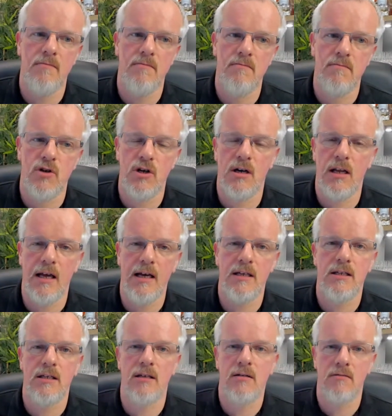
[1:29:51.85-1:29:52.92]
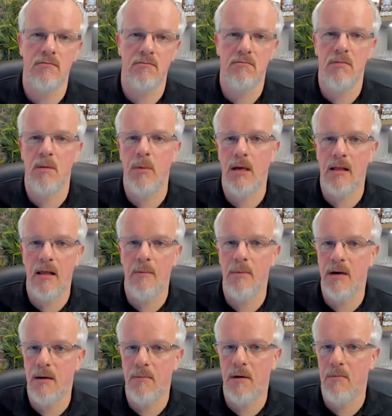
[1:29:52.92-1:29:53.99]
Share less and maybe
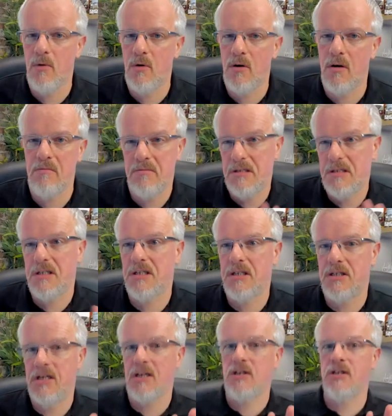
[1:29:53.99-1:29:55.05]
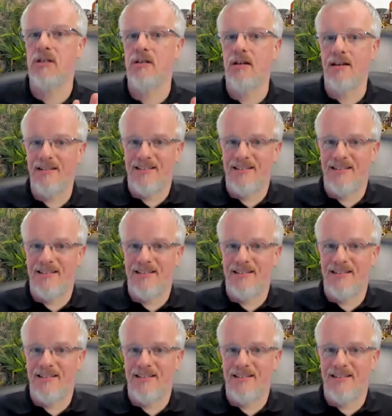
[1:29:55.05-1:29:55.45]
collaborate a bit more. Just a suggestion.